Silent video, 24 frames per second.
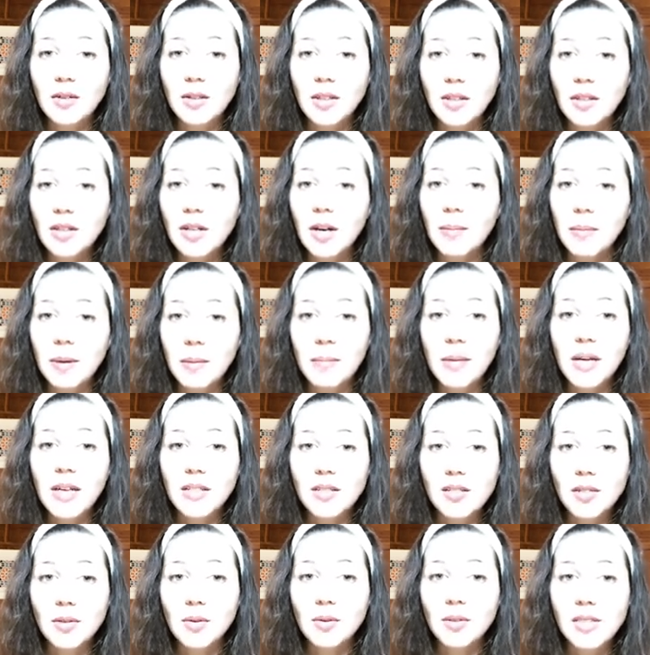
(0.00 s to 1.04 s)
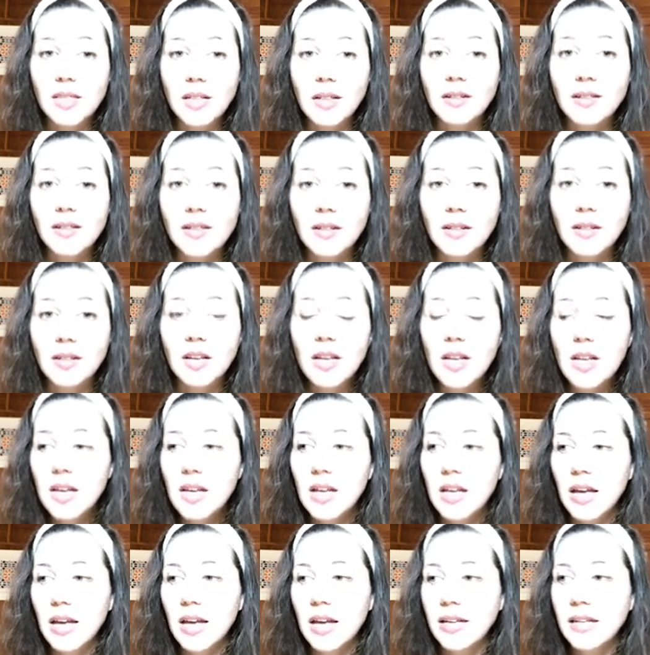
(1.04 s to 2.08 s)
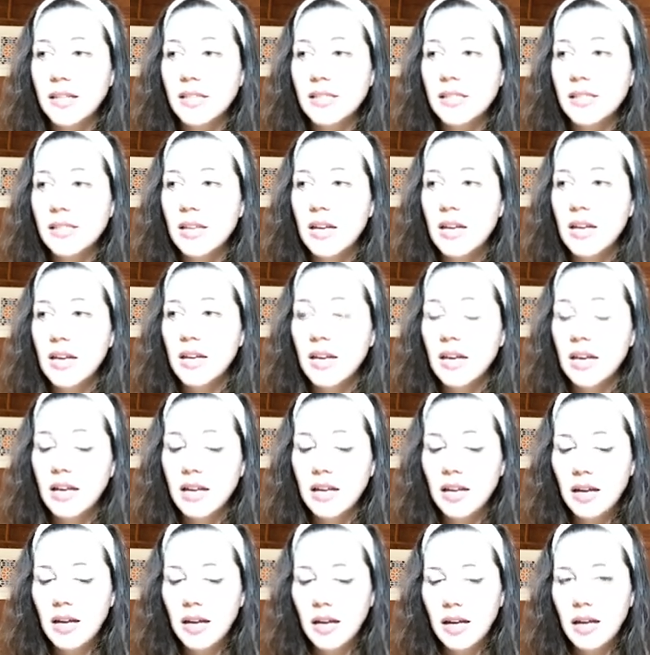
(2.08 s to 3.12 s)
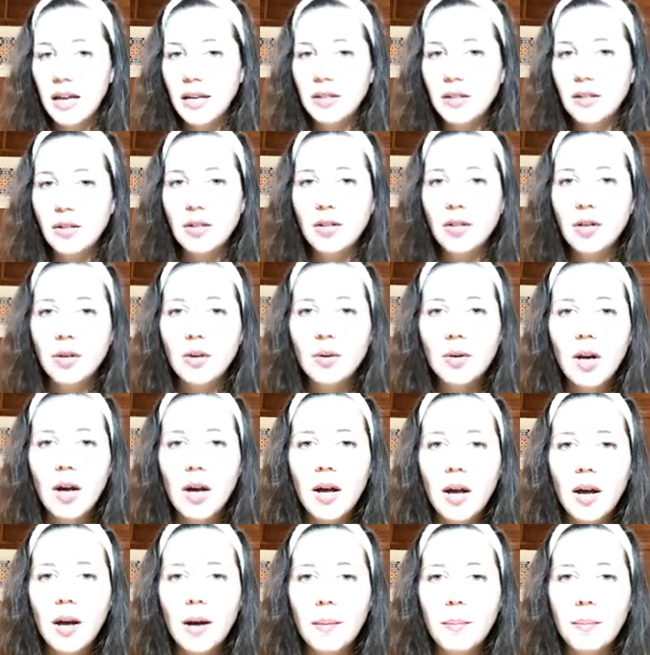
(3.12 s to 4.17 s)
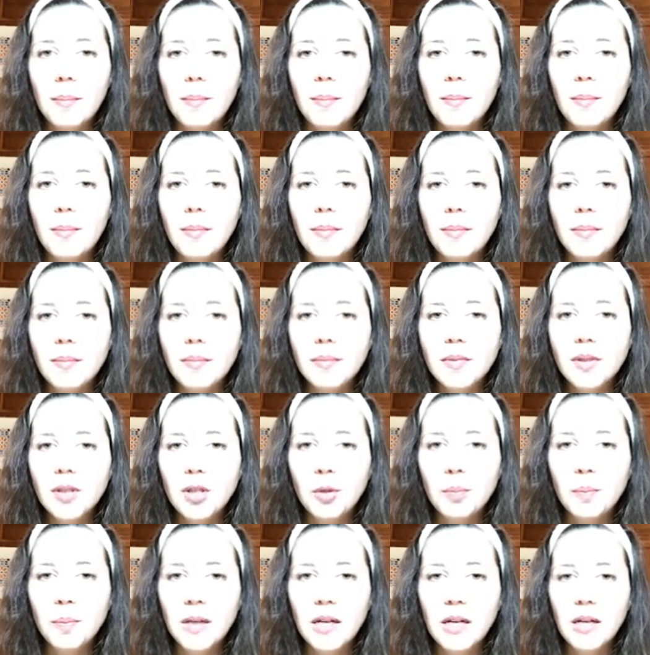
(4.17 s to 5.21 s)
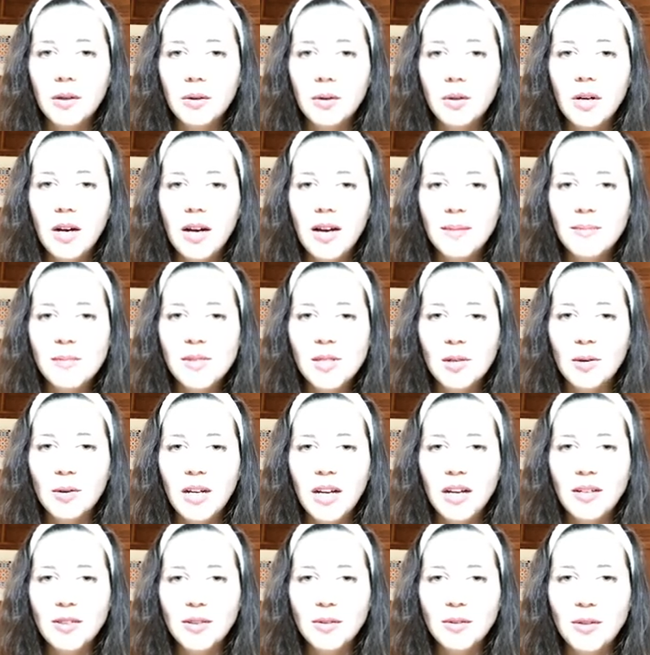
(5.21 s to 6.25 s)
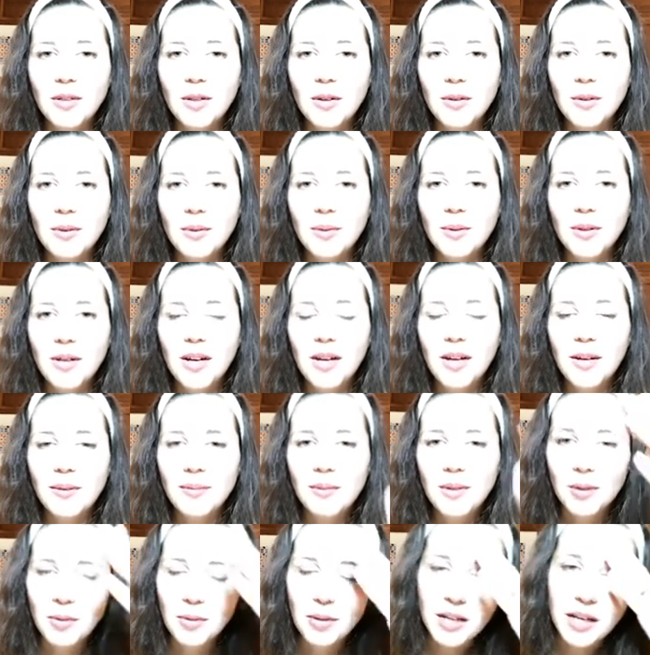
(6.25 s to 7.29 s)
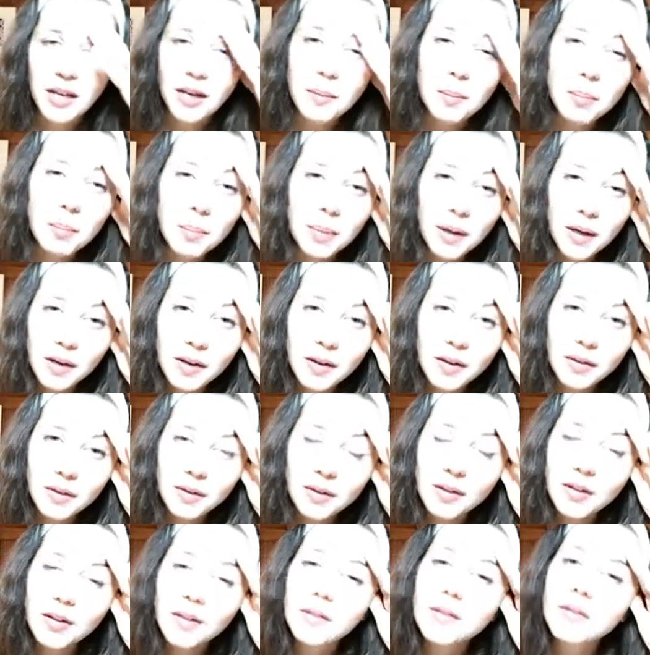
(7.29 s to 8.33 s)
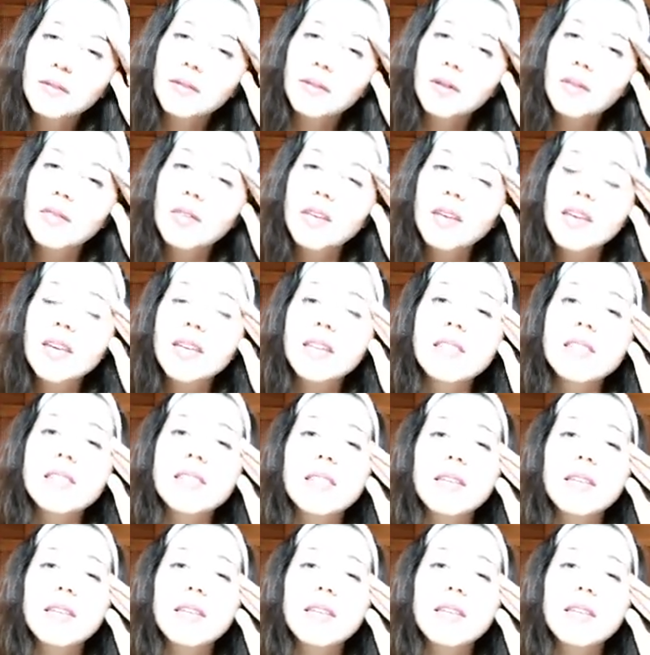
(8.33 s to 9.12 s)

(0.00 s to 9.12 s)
coming back to your center. And you know, Copello, I'm sorry, I don't know your name, but the thing is,